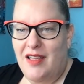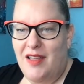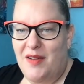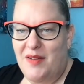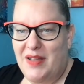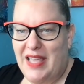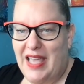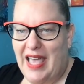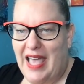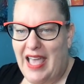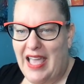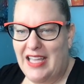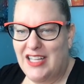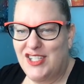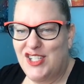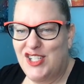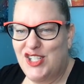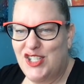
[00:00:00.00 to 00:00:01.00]

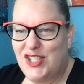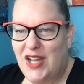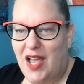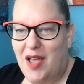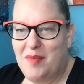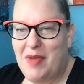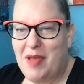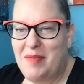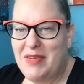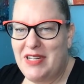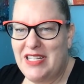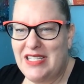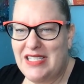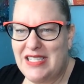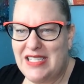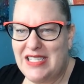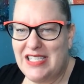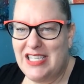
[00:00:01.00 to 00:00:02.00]
Okay, I'm going to
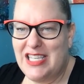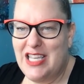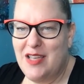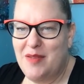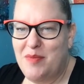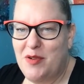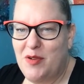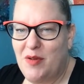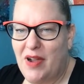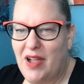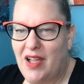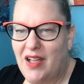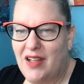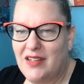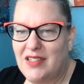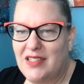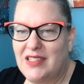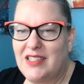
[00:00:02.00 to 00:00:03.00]
skip
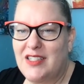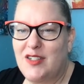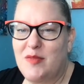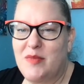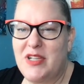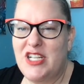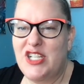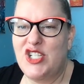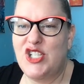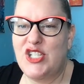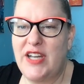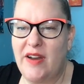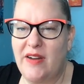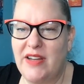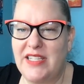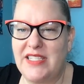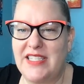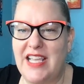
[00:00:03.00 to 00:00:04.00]
around a little bit.
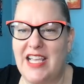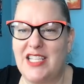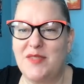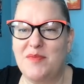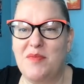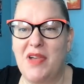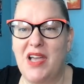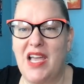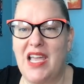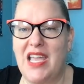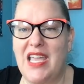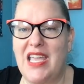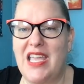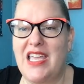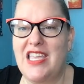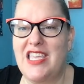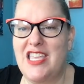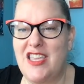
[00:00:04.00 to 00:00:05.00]
Sherry says, my
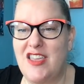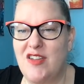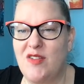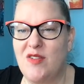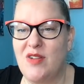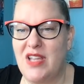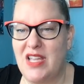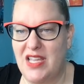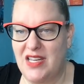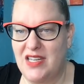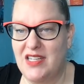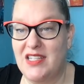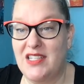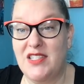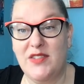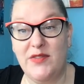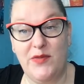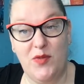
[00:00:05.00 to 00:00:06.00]
year end
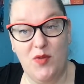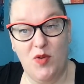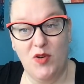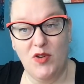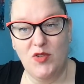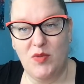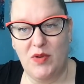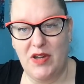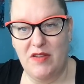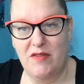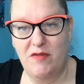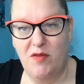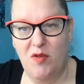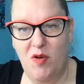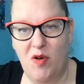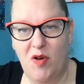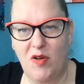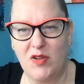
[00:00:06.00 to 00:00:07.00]
is
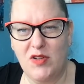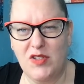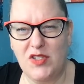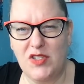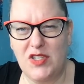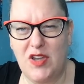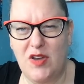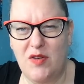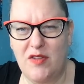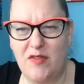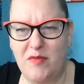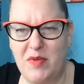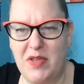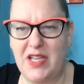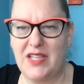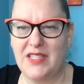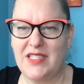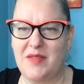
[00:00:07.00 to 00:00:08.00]
4/24. So if
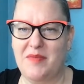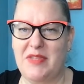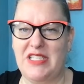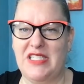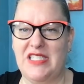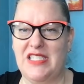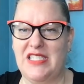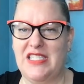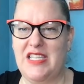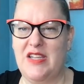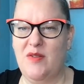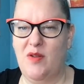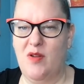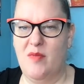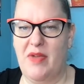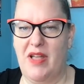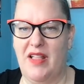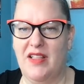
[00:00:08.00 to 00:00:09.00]
because I'm at
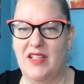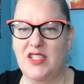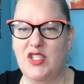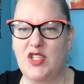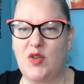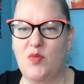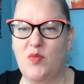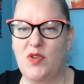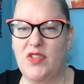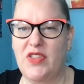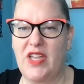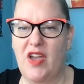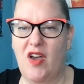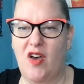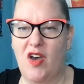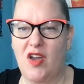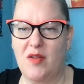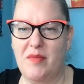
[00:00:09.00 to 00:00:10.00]
zero balance, will they
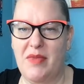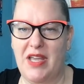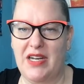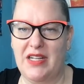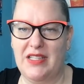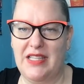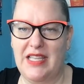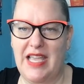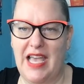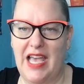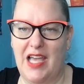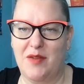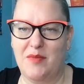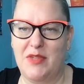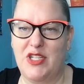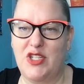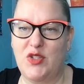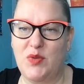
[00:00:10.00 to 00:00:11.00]
automatically add
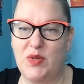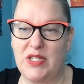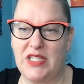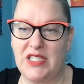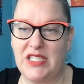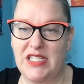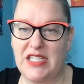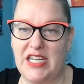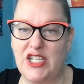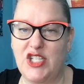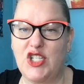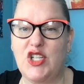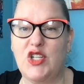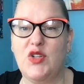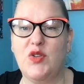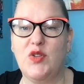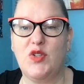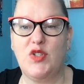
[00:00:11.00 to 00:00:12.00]
me to an
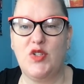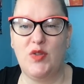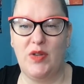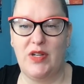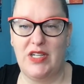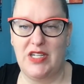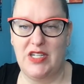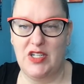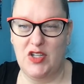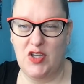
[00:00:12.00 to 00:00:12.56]
extension, or do I need to